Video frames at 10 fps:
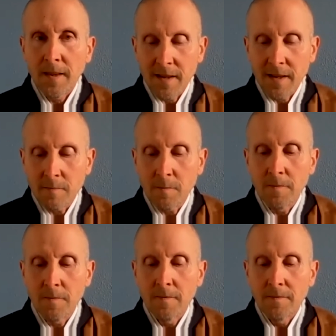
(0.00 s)
He said,
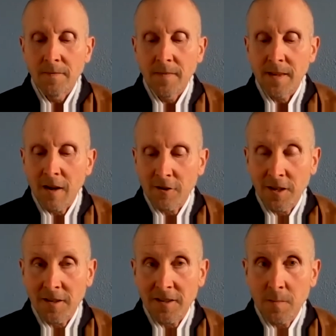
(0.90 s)

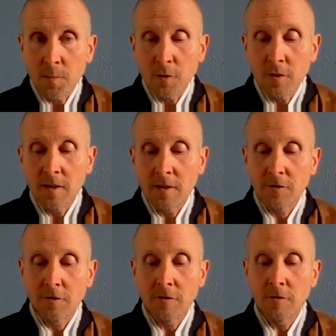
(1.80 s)
Caoshan said, Buddha's
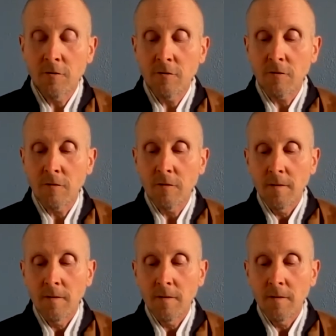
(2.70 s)
true